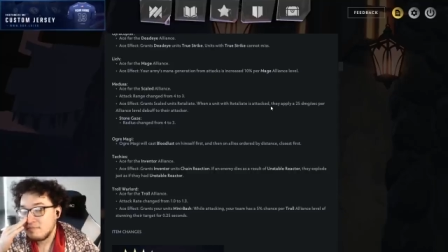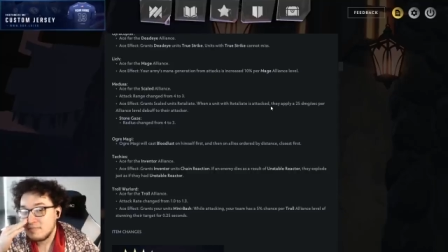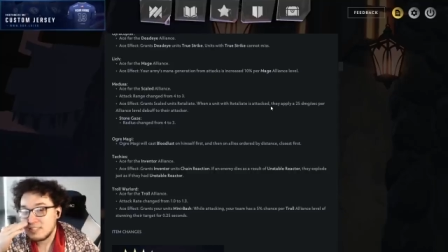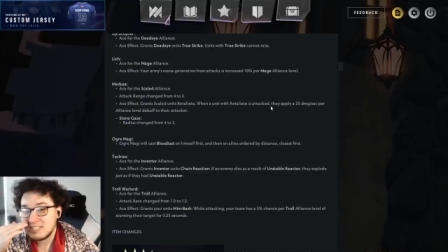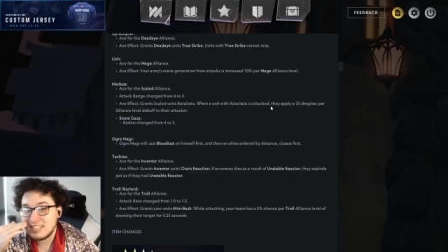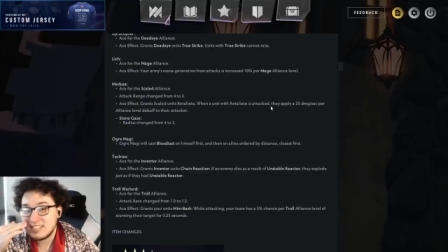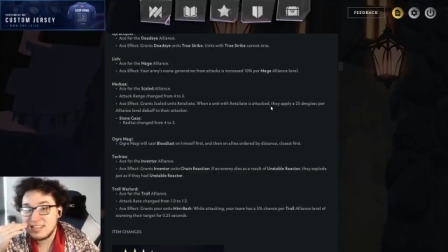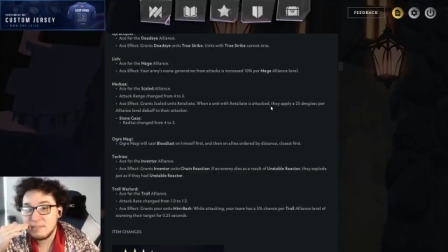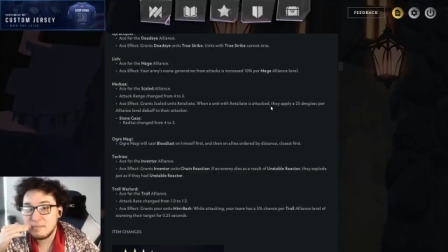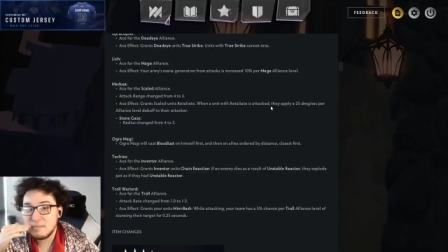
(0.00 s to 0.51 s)

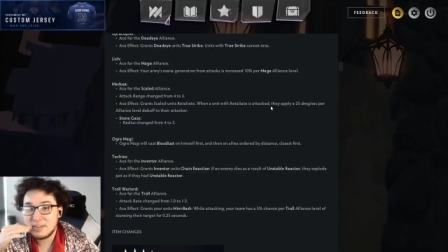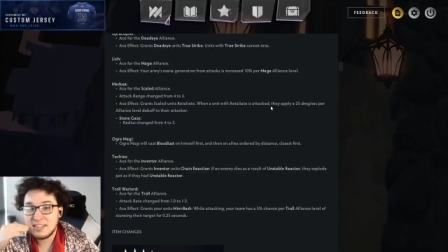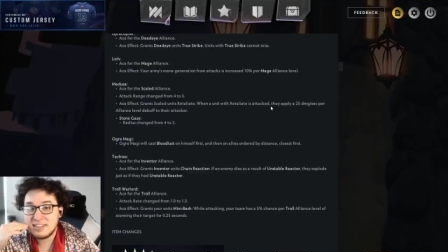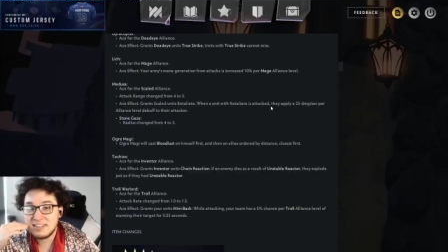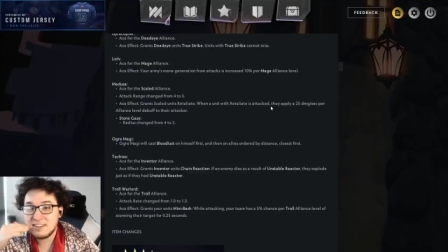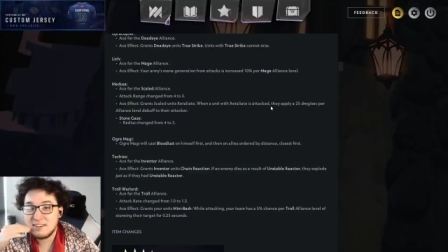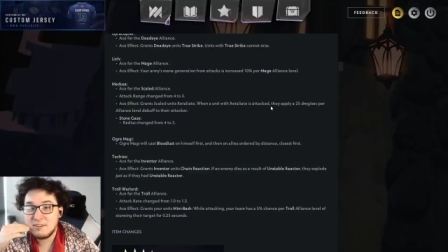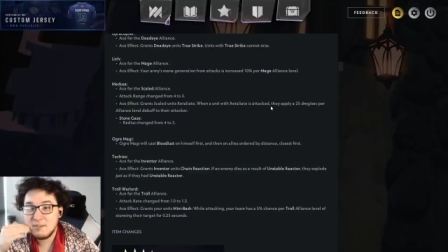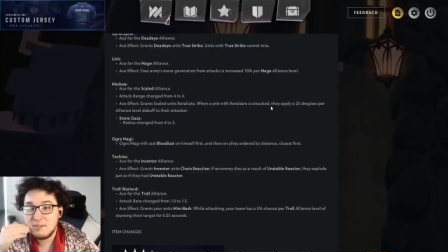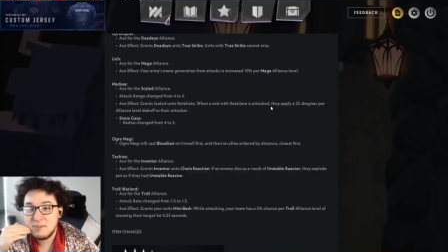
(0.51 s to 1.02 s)
Does anybody
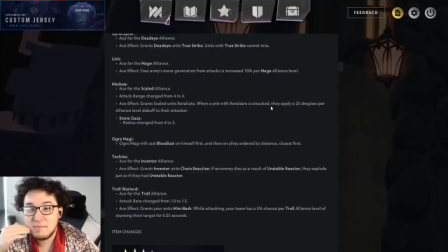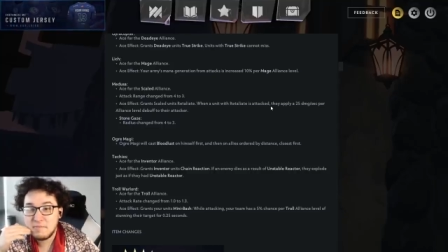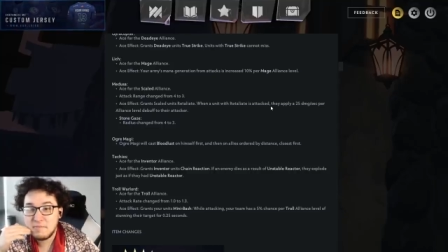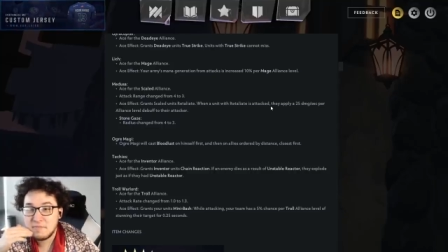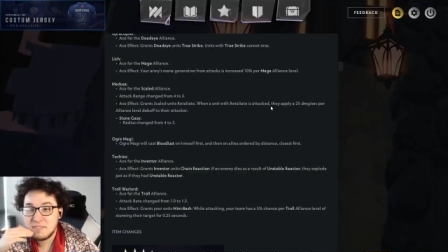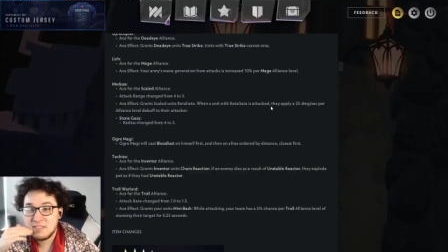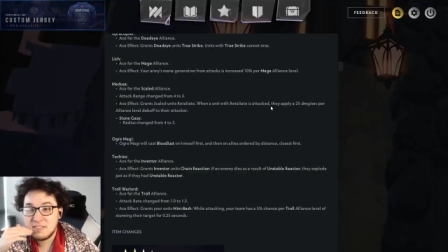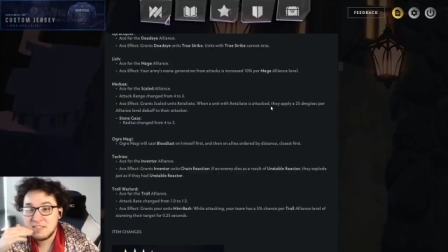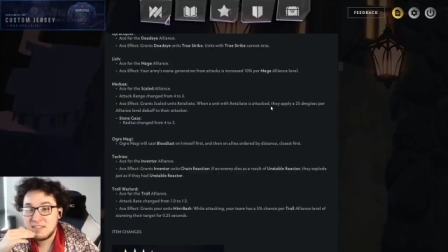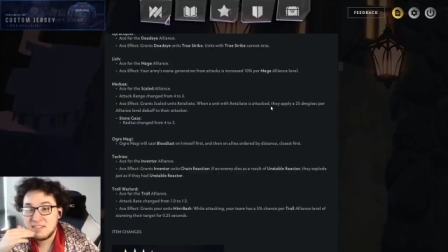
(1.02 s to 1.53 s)
know?
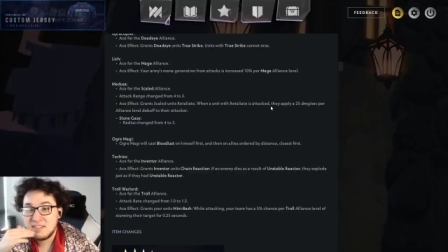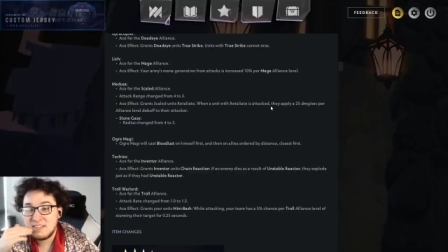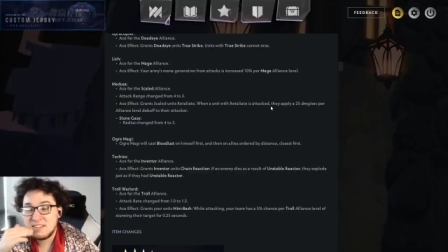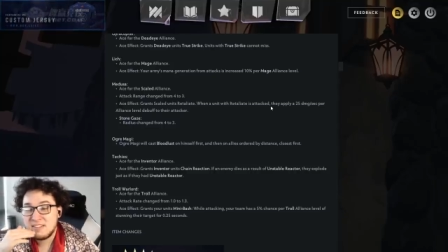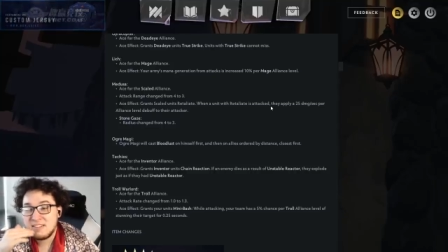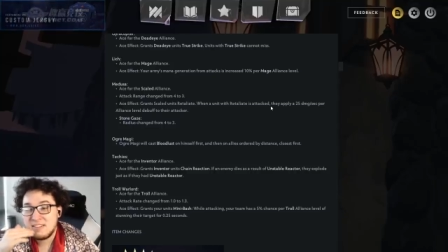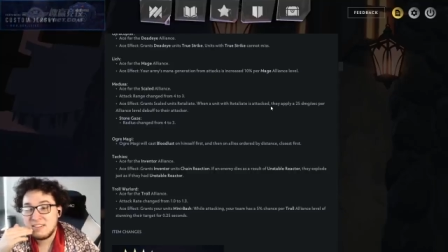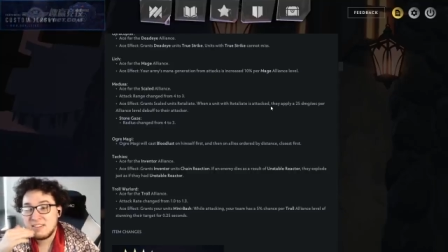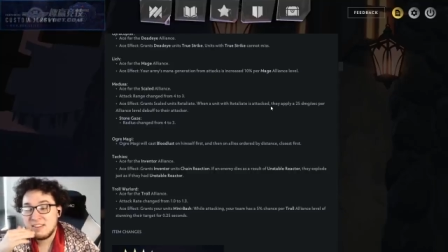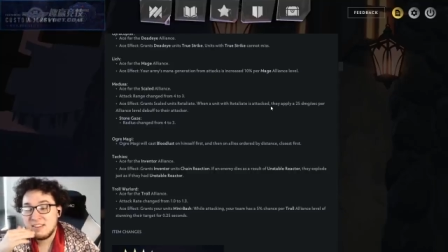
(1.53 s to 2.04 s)

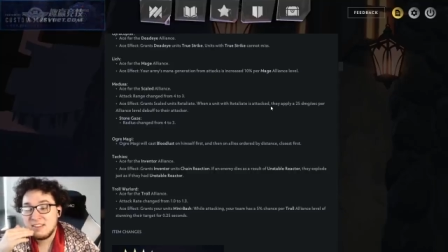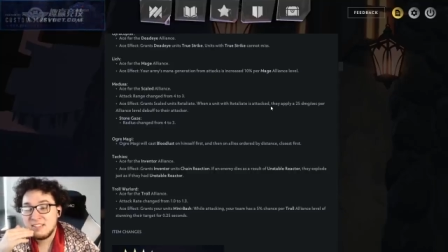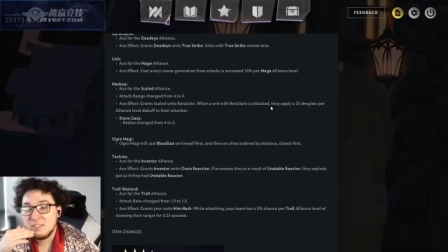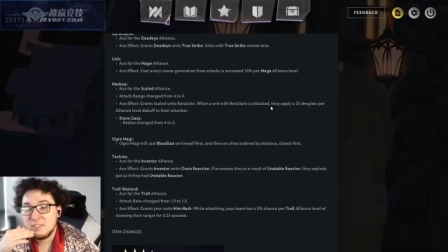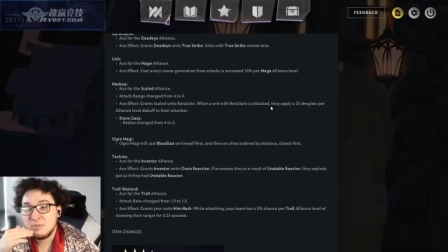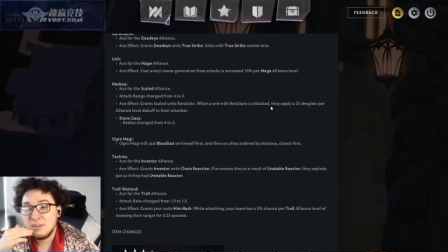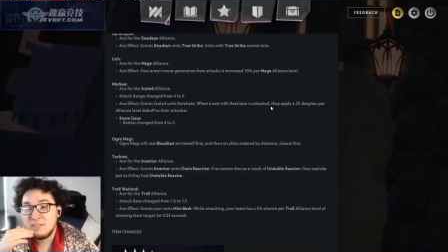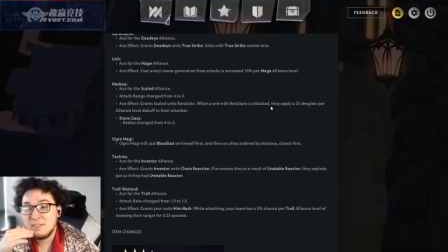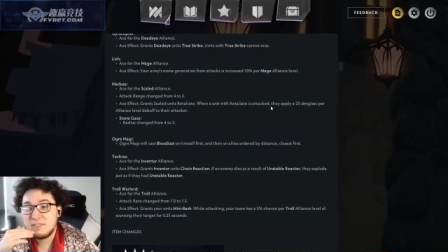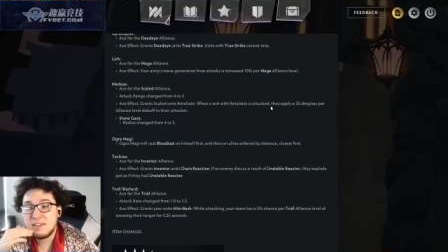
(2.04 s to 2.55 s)

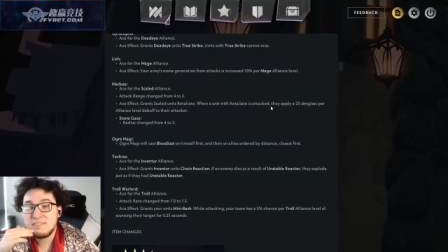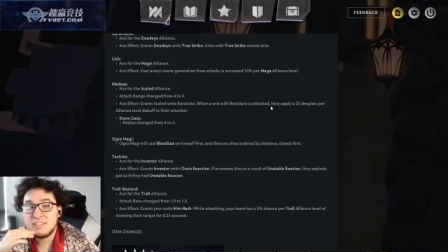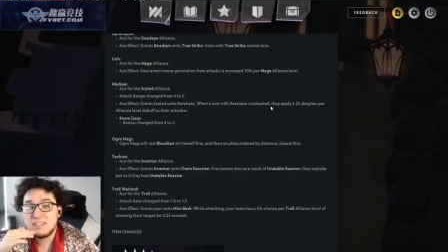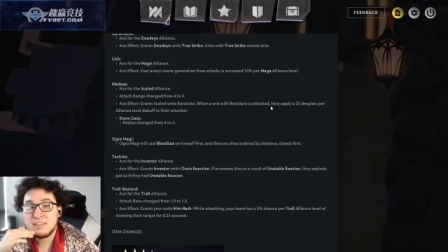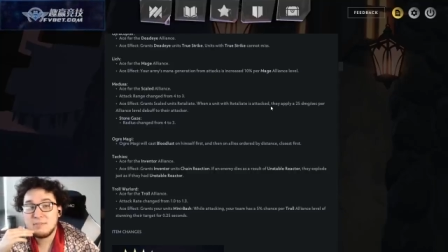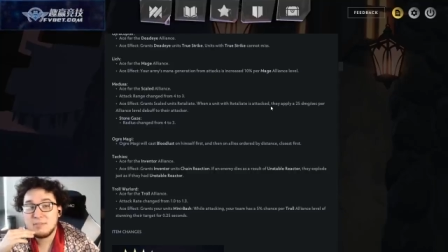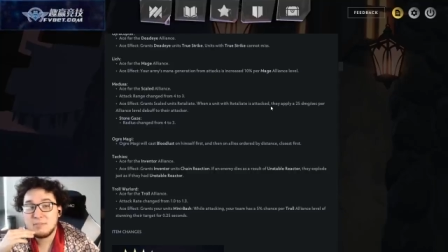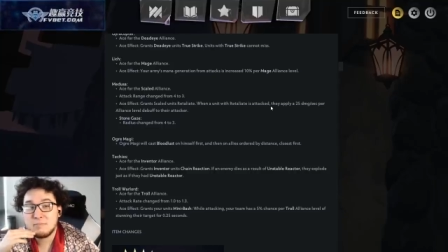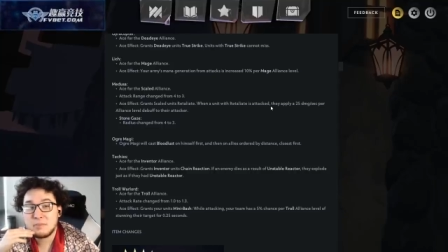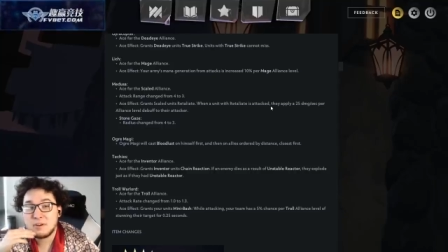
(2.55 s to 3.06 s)
25
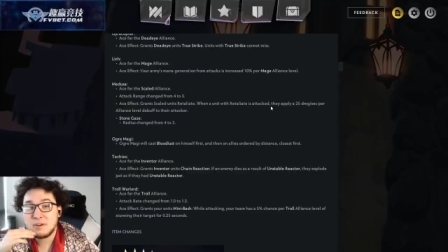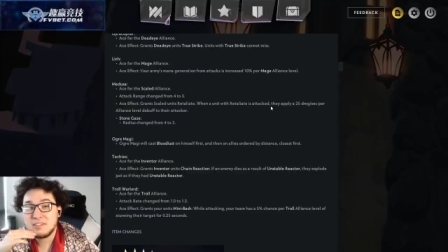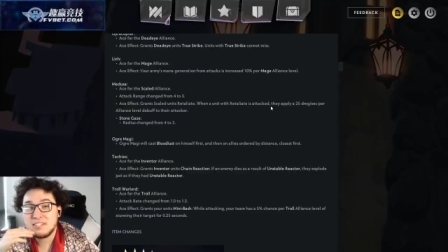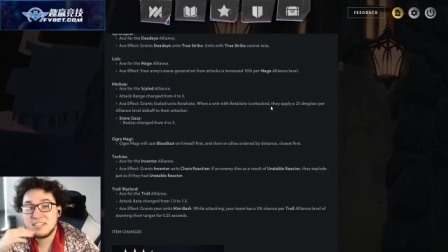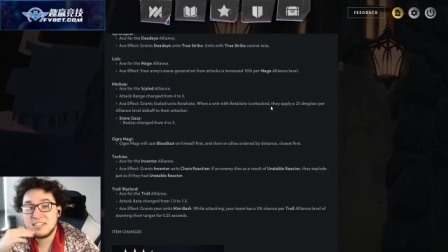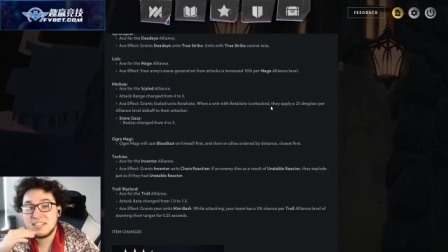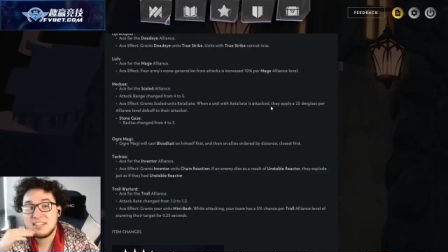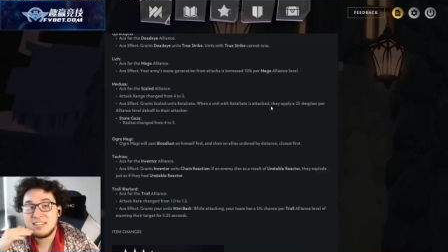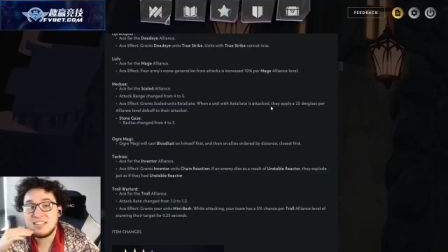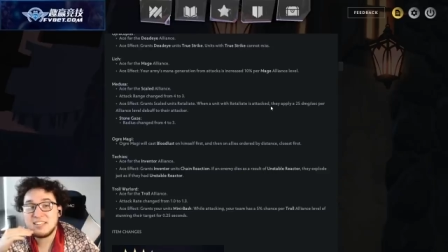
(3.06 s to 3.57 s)
damage per
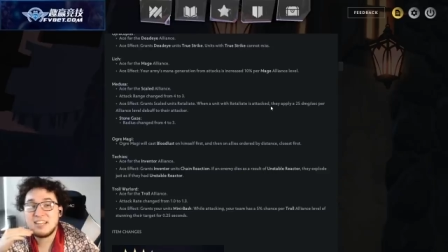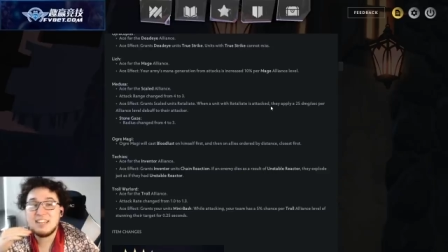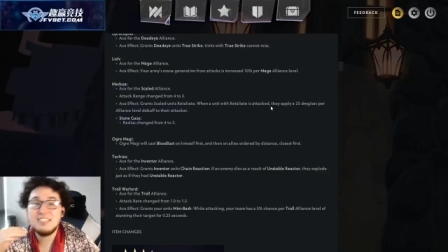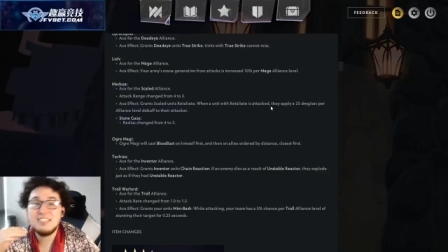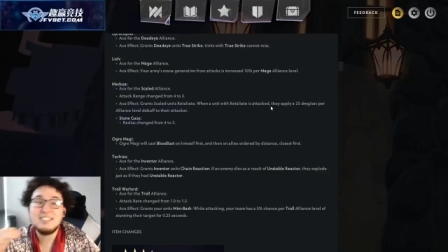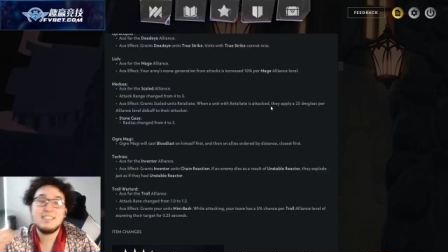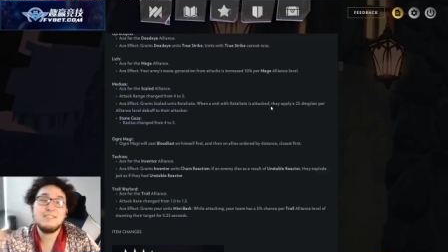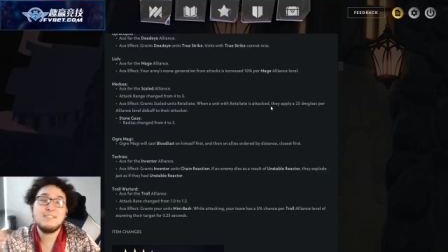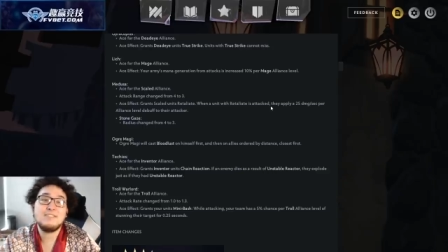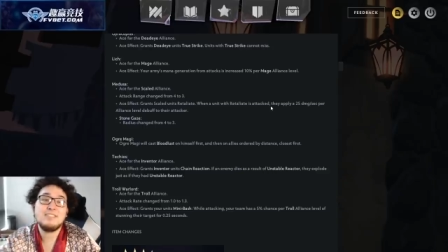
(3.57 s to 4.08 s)
second
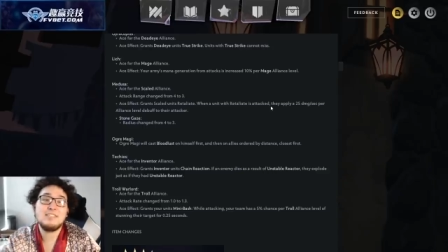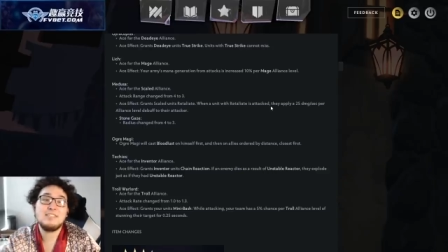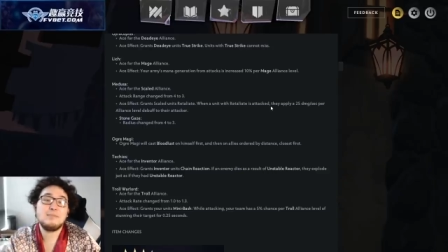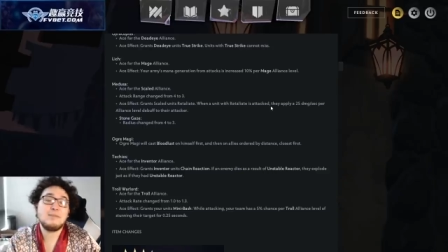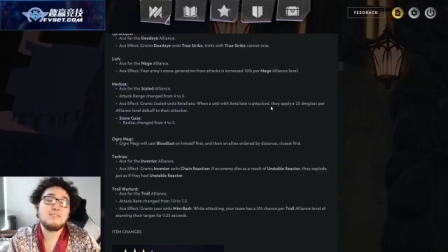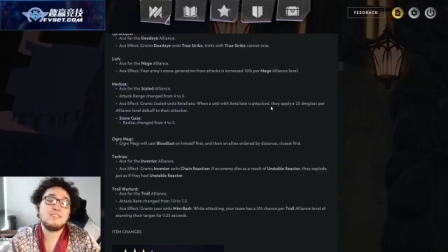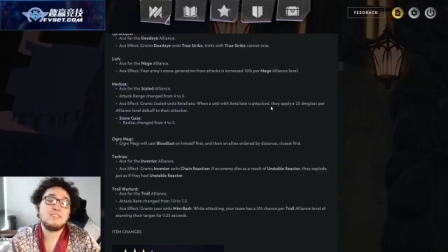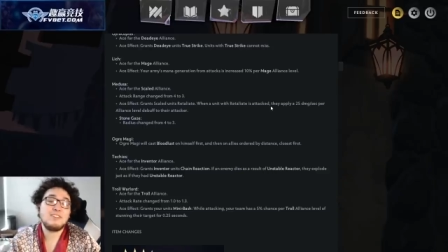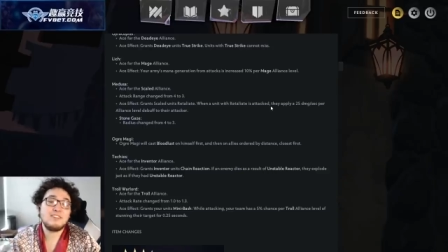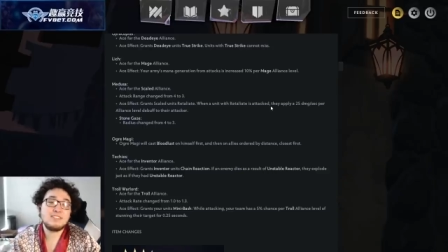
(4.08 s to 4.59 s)
Alliance level
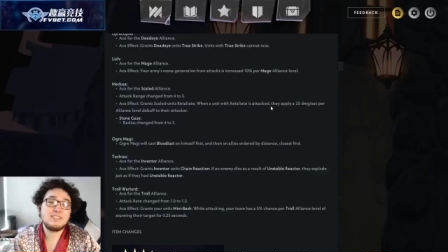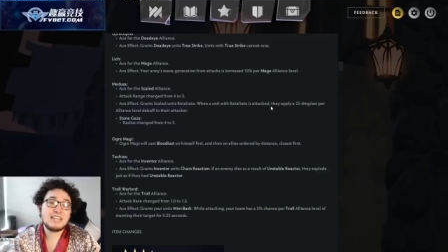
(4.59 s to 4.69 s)
debuff to their